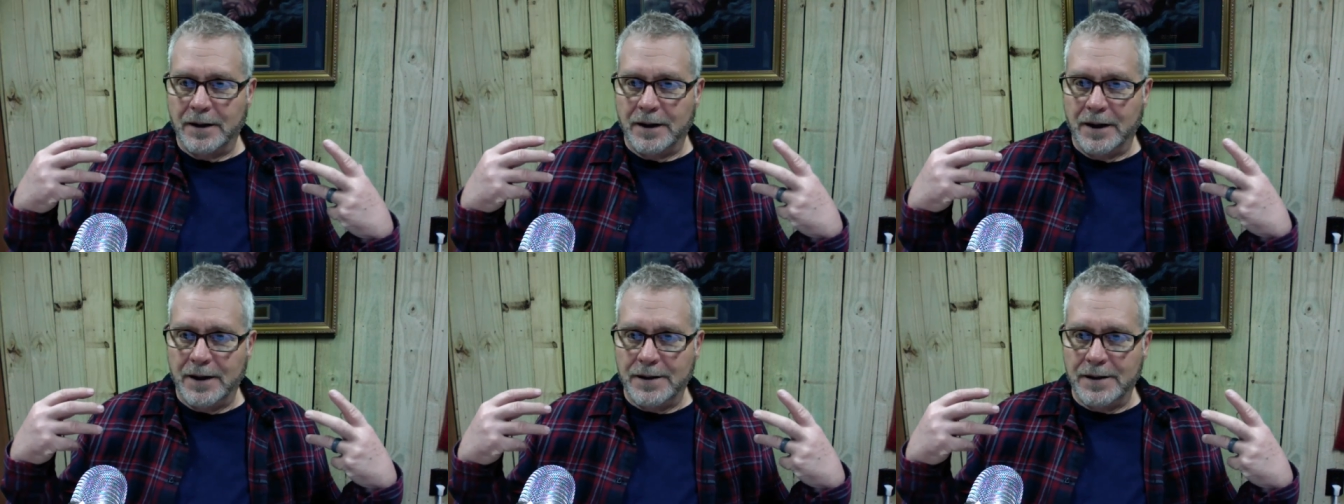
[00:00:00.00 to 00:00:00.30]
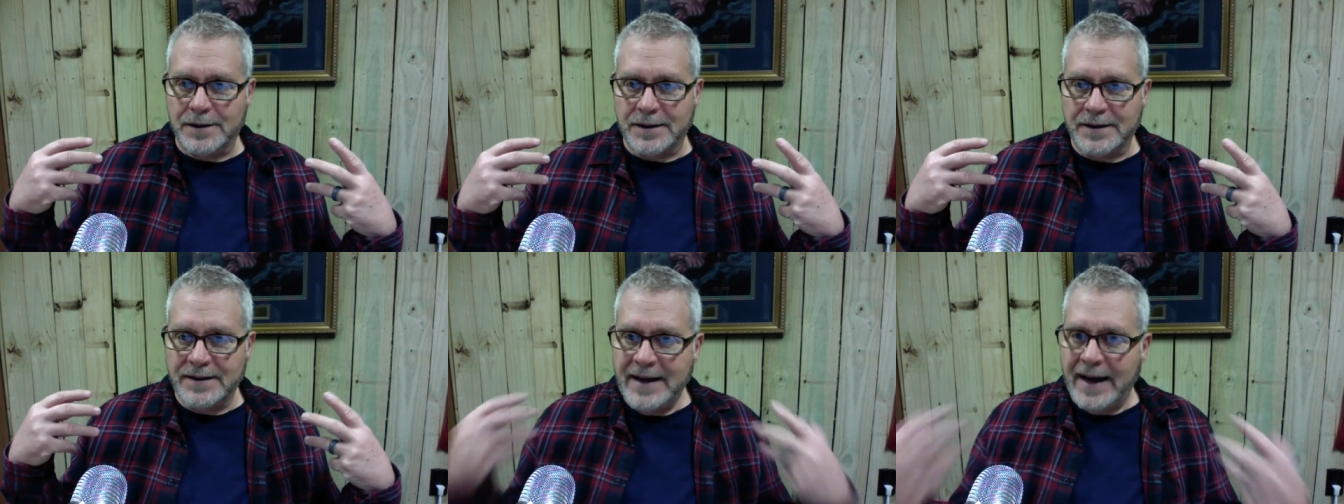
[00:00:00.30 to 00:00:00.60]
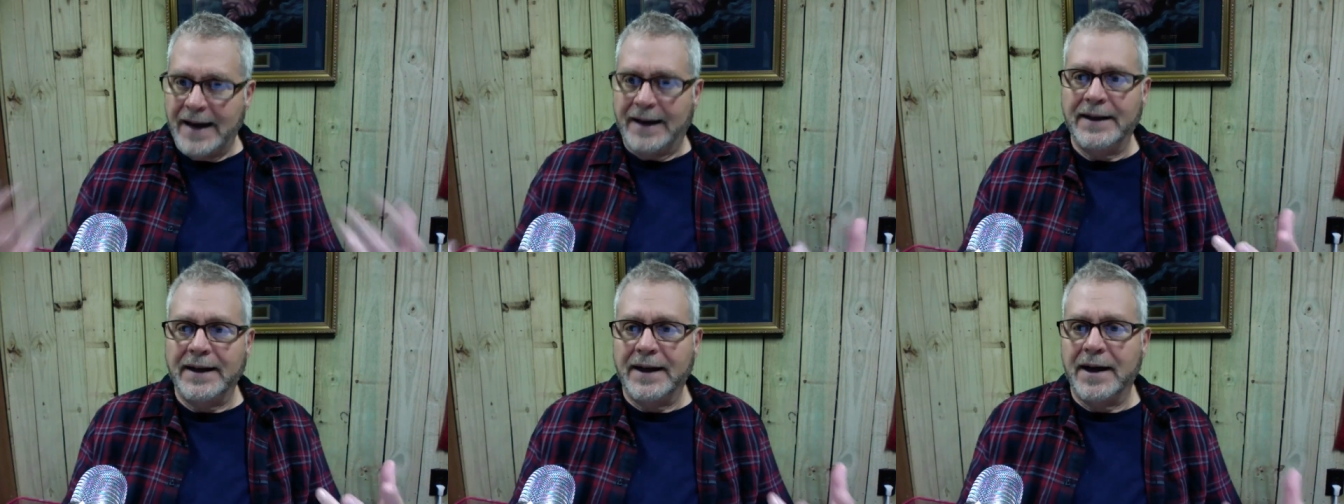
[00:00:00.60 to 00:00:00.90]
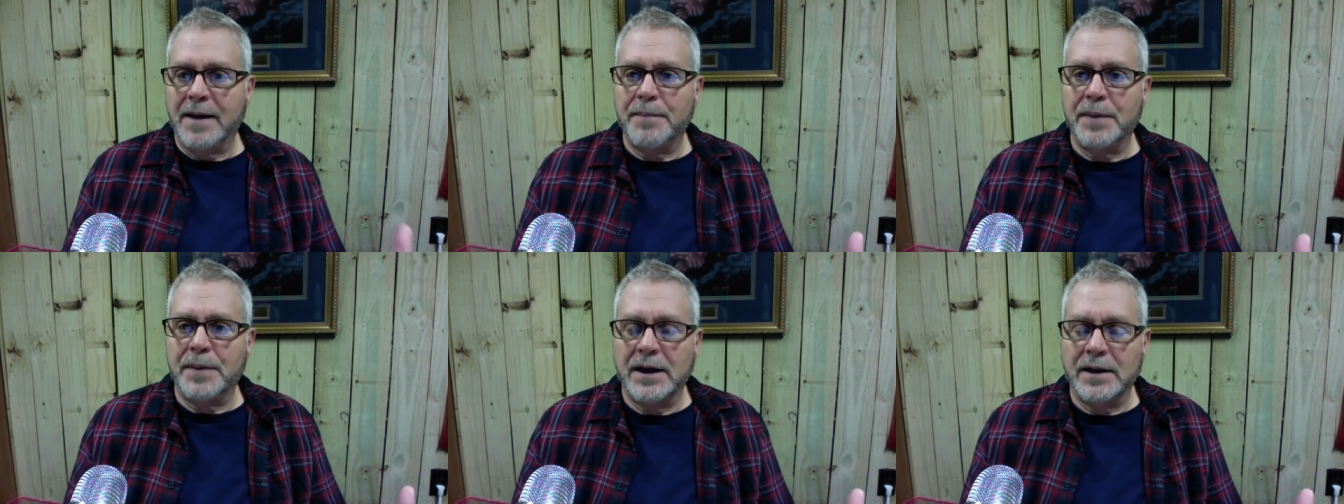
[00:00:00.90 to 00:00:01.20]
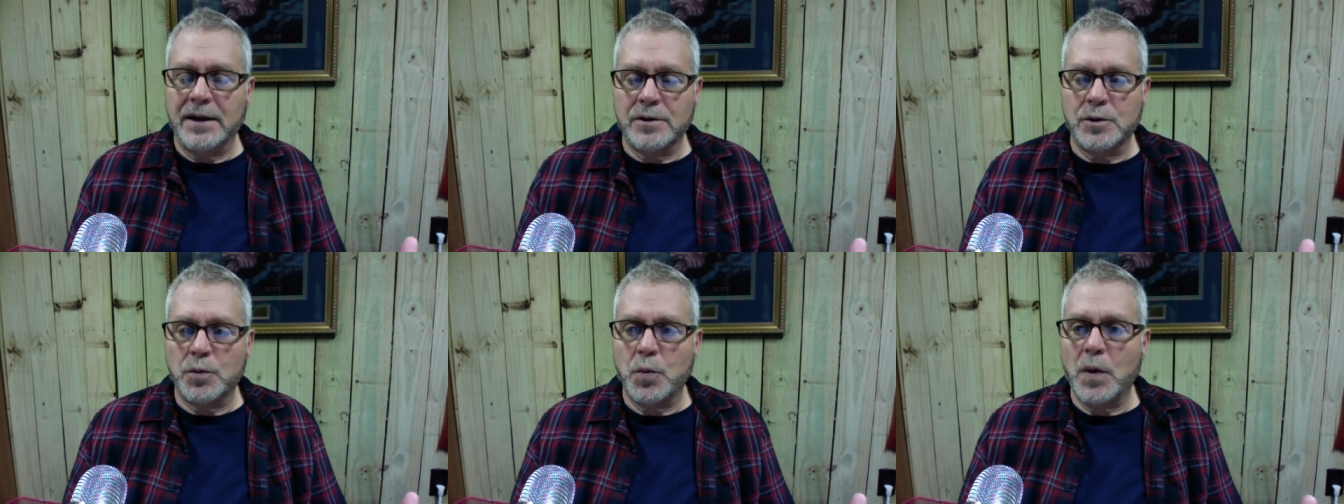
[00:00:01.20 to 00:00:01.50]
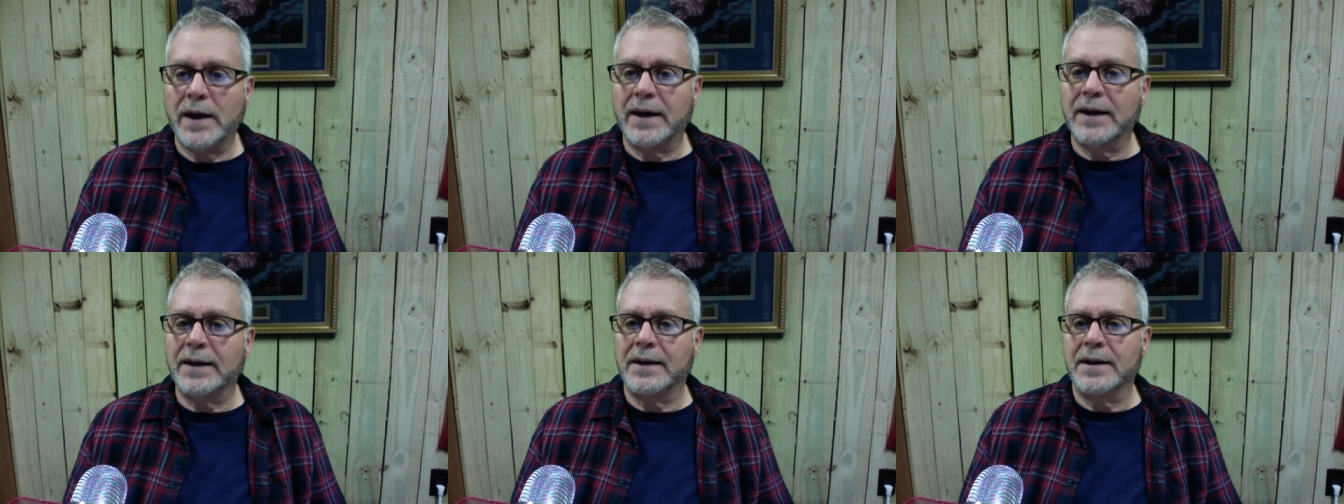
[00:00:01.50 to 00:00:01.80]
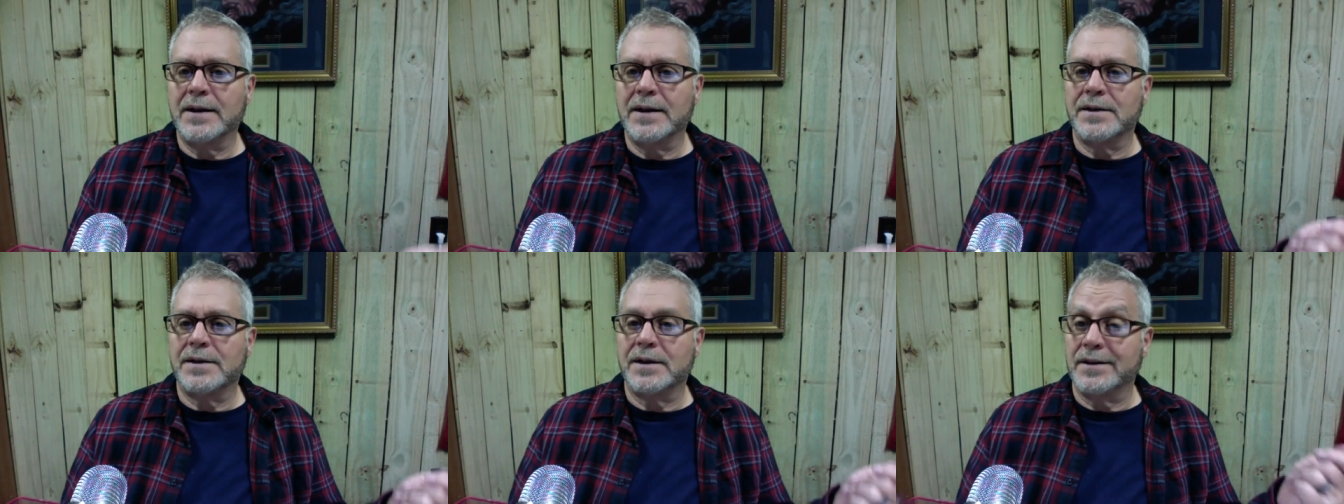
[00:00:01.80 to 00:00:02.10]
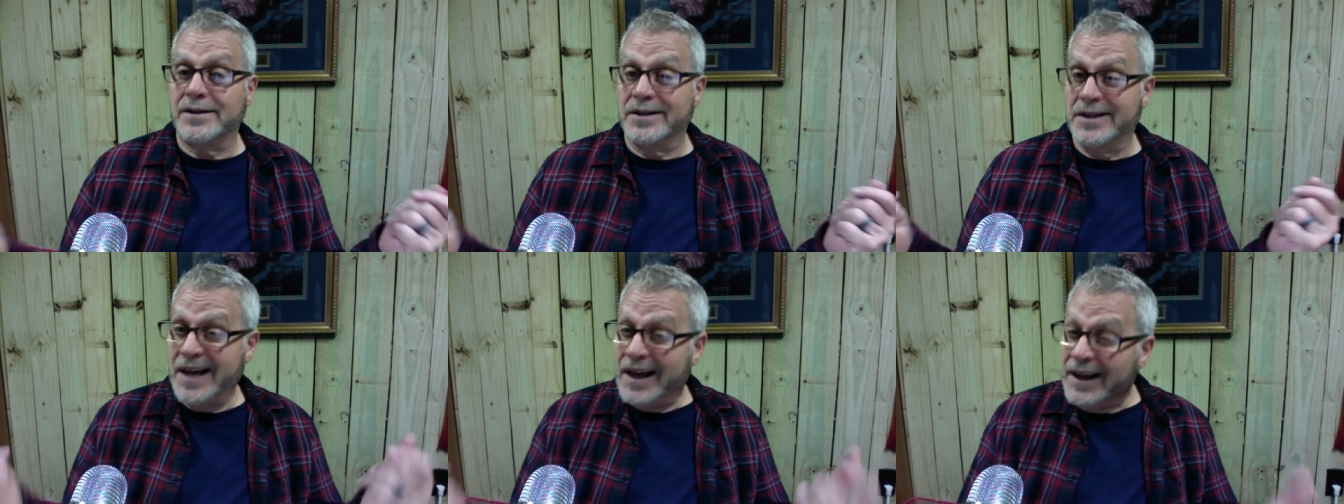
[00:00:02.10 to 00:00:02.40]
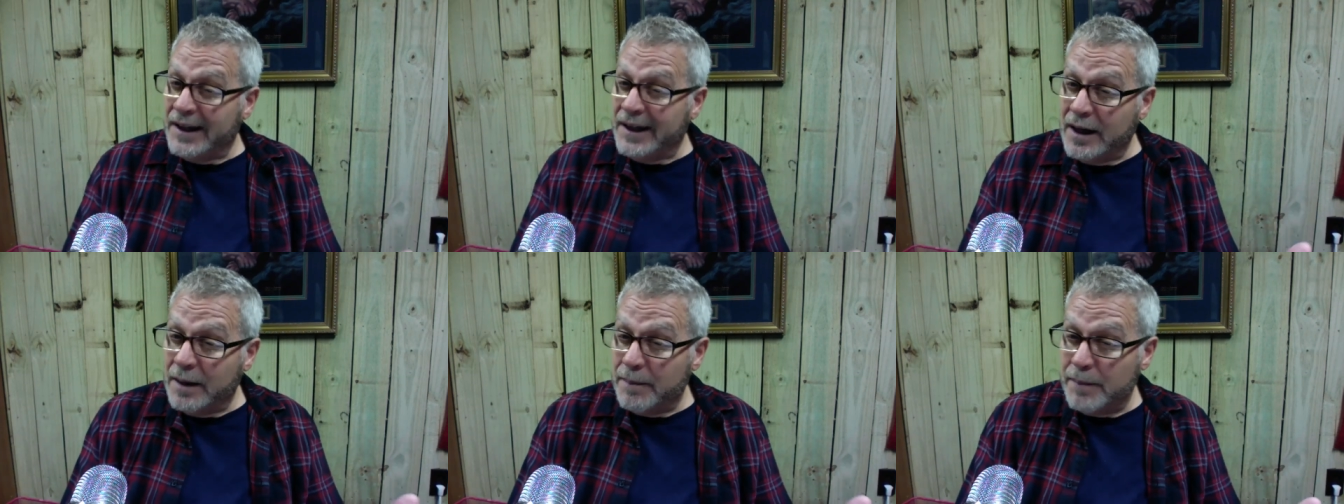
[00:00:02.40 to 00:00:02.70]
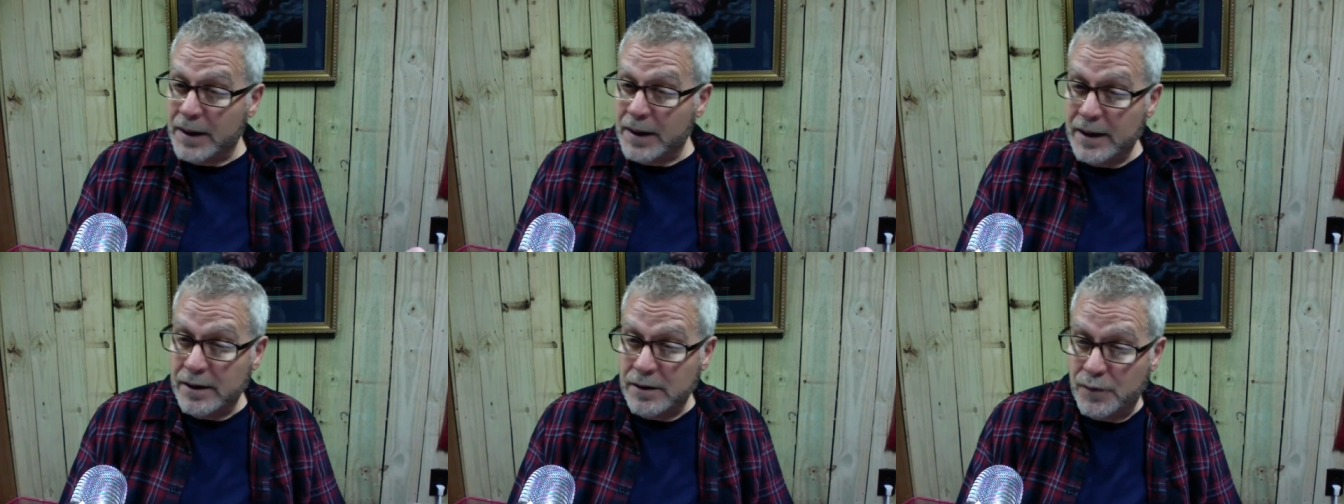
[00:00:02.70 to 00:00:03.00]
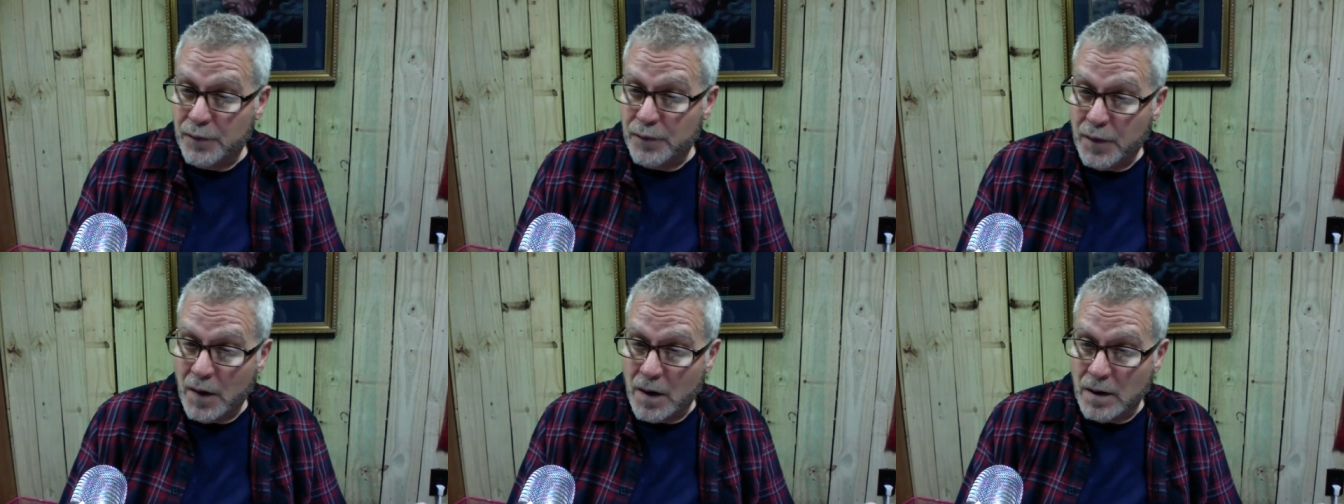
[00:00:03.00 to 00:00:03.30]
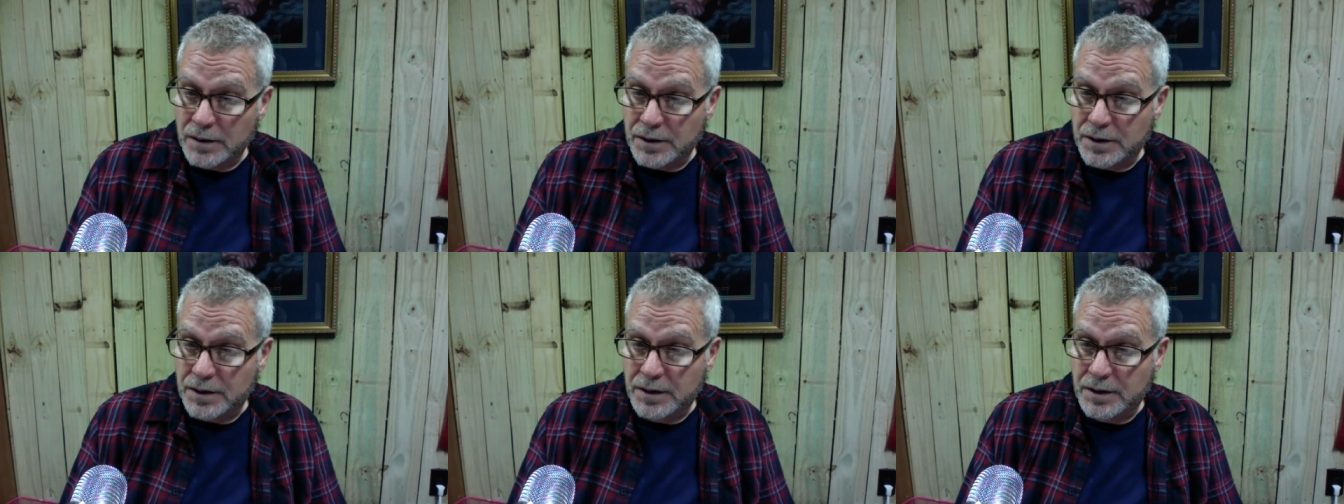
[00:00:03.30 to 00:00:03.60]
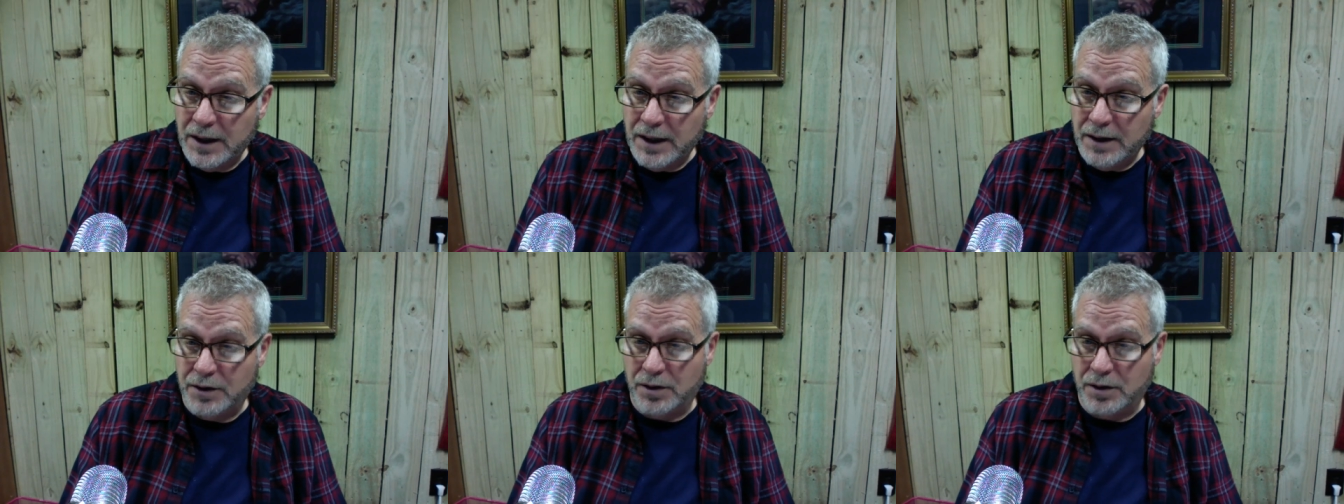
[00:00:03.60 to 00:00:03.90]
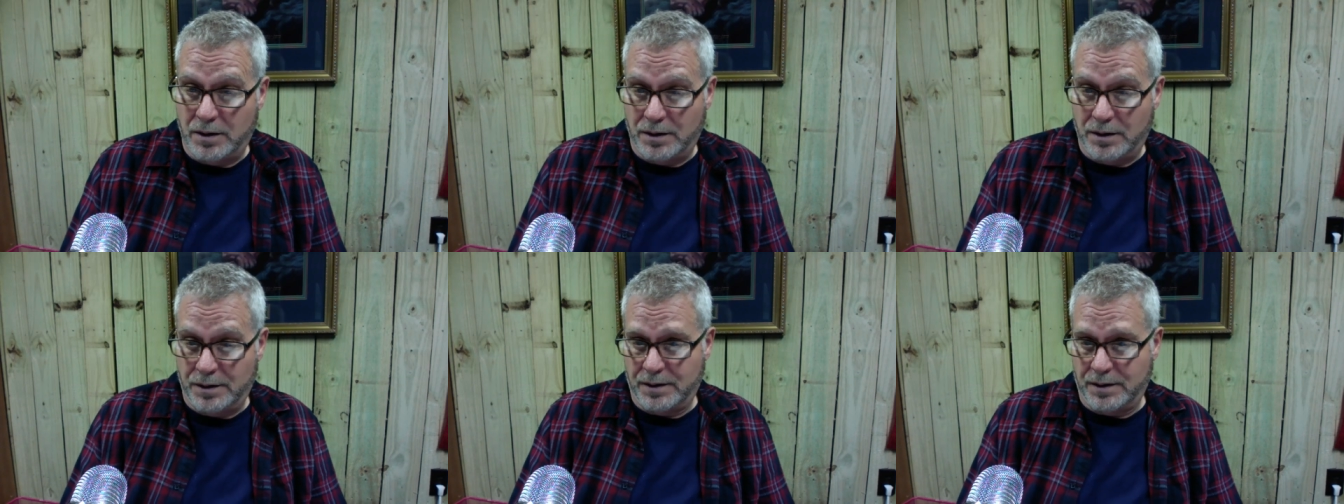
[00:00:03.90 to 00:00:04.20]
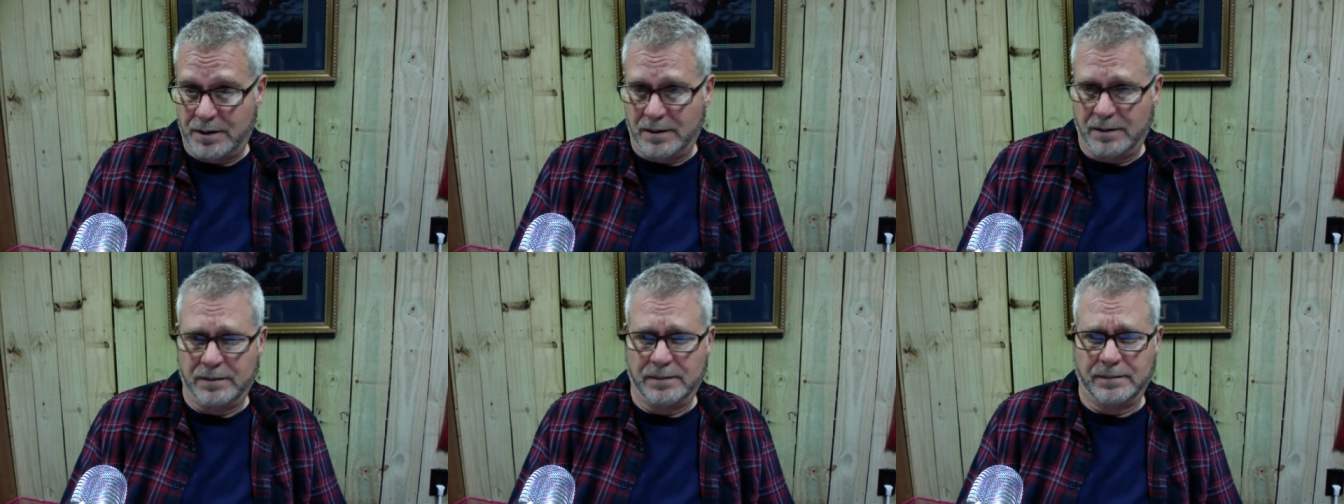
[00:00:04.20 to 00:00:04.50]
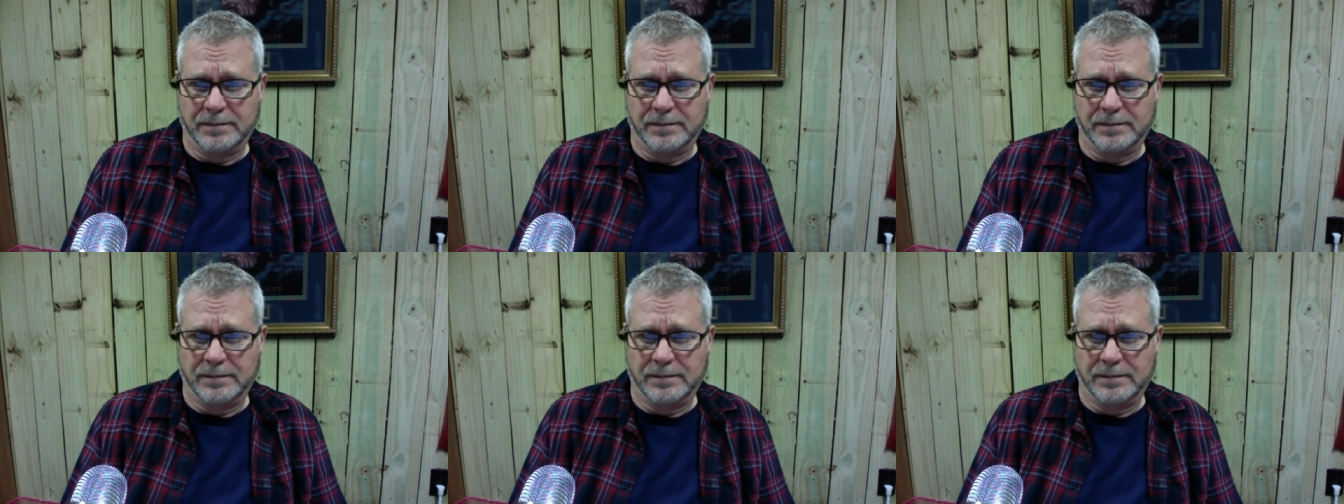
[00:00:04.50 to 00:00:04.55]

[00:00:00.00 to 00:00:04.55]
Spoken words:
is standing up against wickedness and standing up against false teachers.